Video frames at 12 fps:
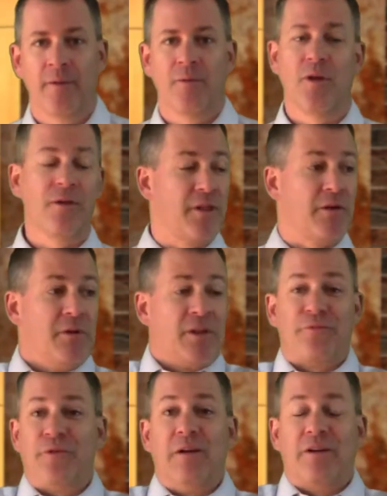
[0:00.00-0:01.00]
Whether they
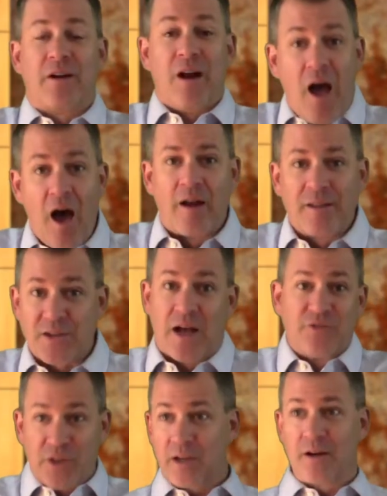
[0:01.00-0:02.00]
really feel it or not. It
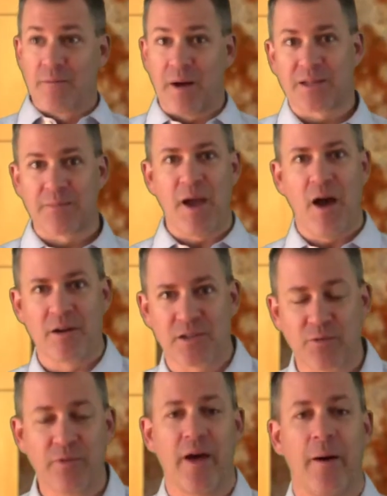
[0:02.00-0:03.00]
sounds like you're about to be
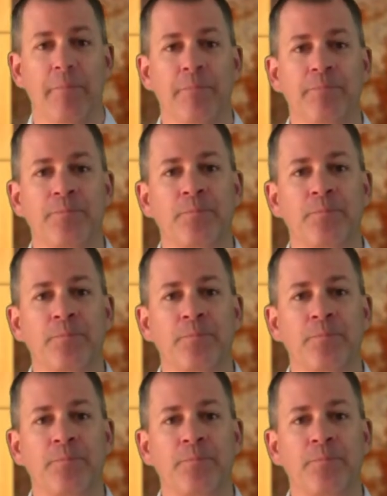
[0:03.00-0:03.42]
honest with them.